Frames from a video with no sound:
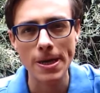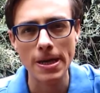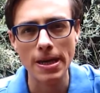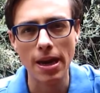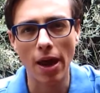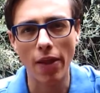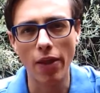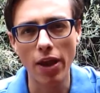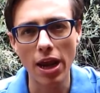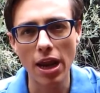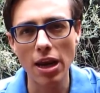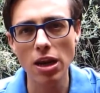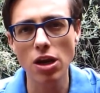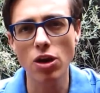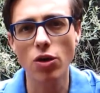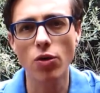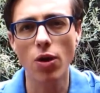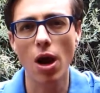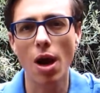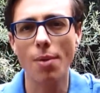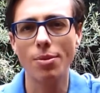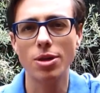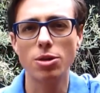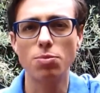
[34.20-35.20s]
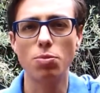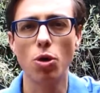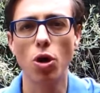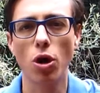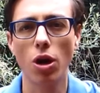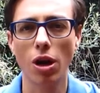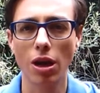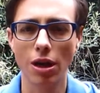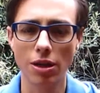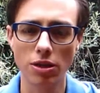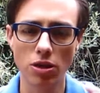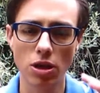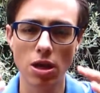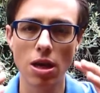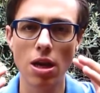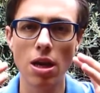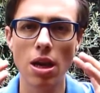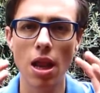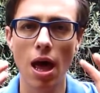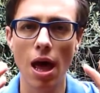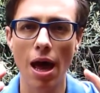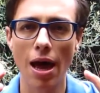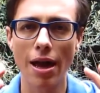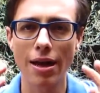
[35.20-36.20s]
Now, the Enneagram is broken into
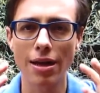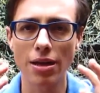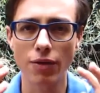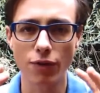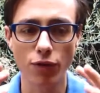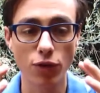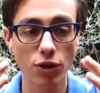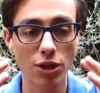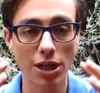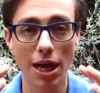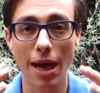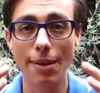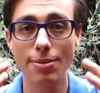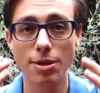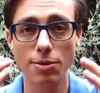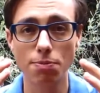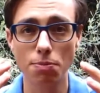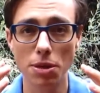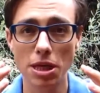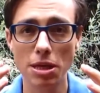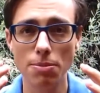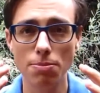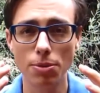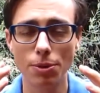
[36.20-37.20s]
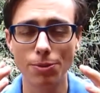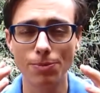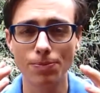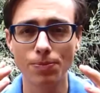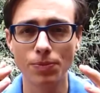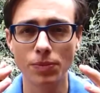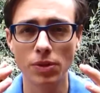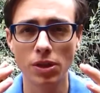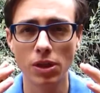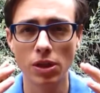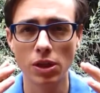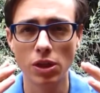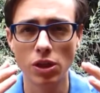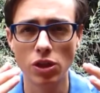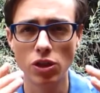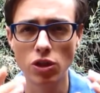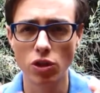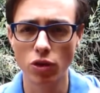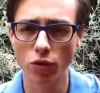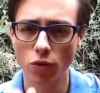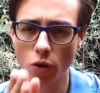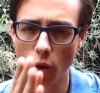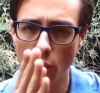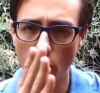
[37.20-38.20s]
9 different types of people.
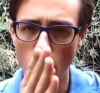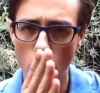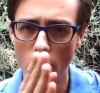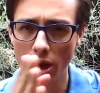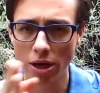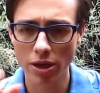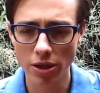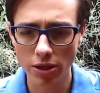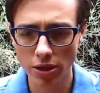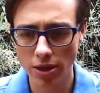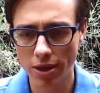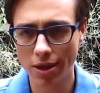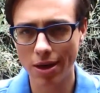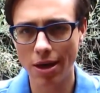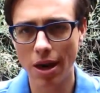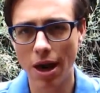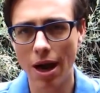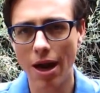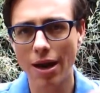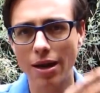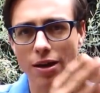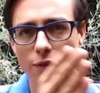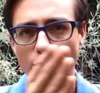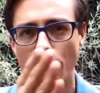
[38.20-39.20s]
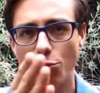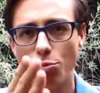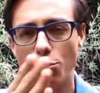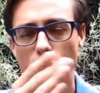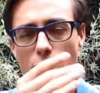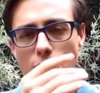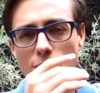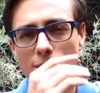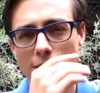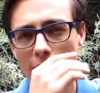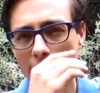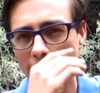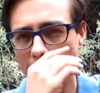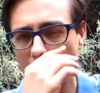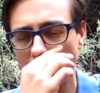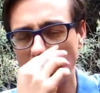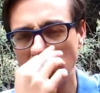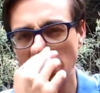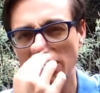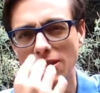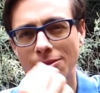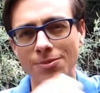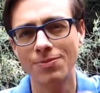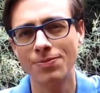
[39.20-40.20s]
So you've got 1 to 9 different
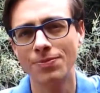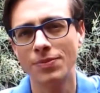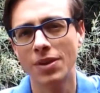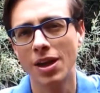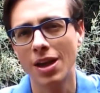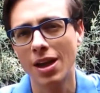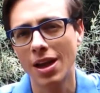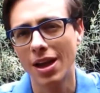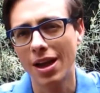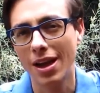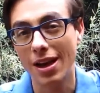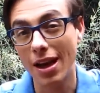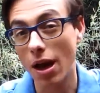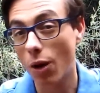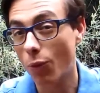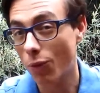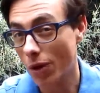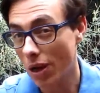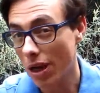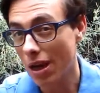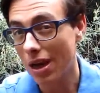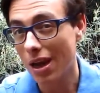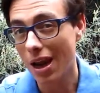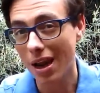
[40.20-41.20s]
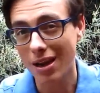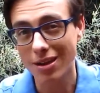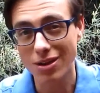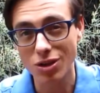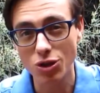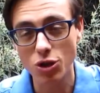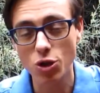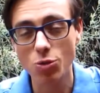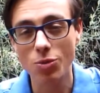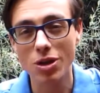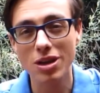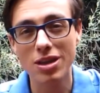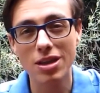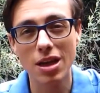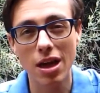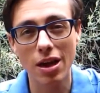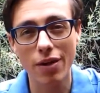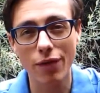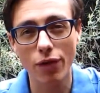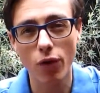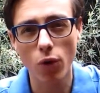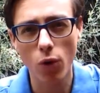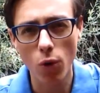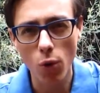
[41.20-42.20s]
personalities. Now, we as humans
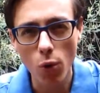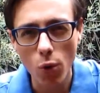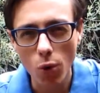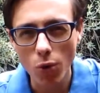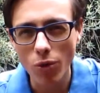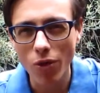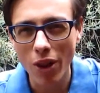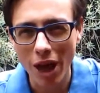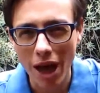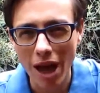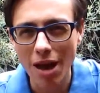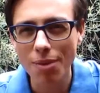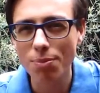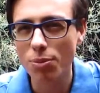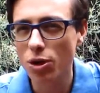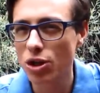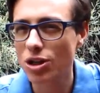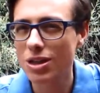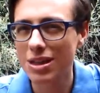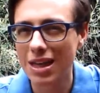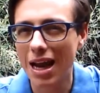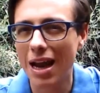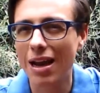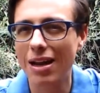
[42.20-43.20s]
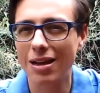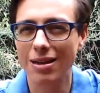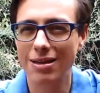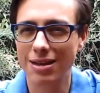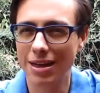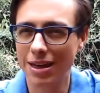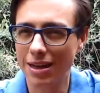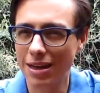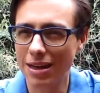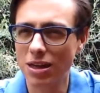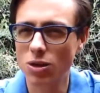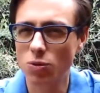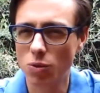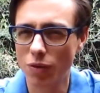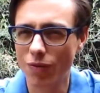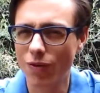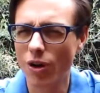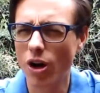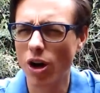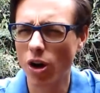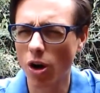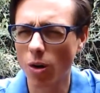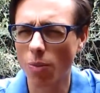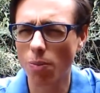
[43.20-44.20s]
have all 9 personalities in us. We're
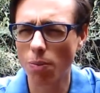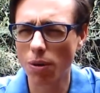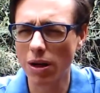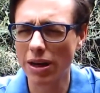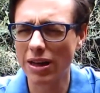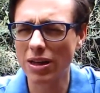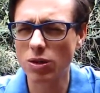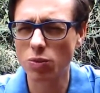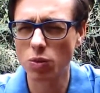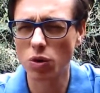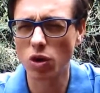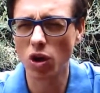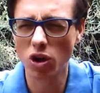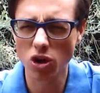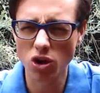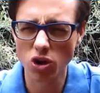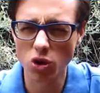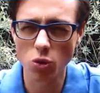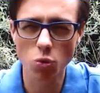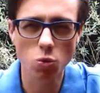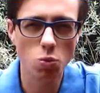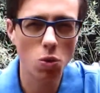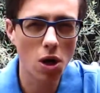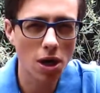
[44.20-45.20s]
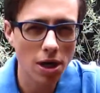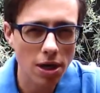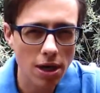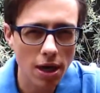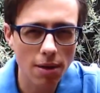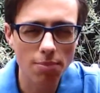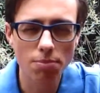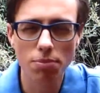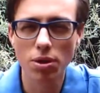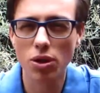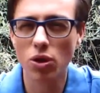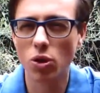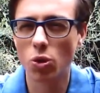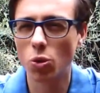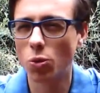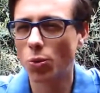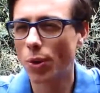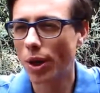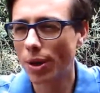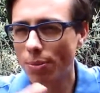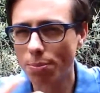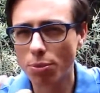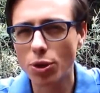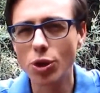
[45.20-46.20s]
very complex. We're not just one number or
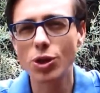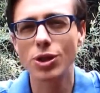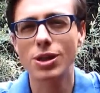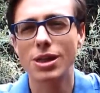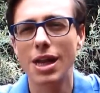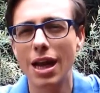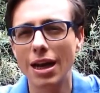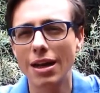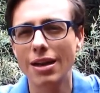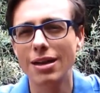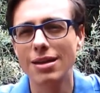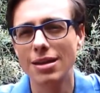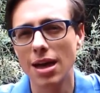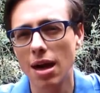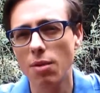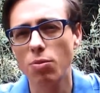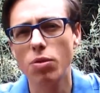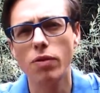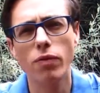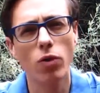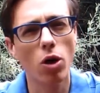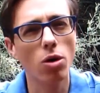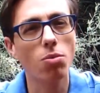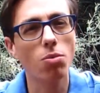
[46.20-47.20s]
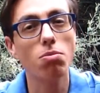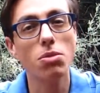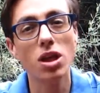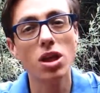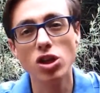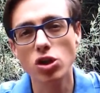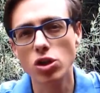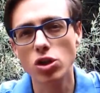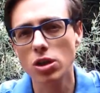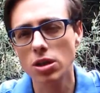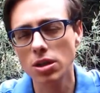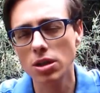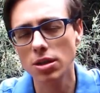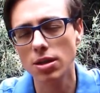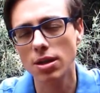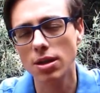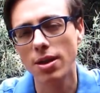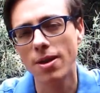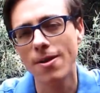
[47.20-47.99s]
one personality type. We've got mixtures.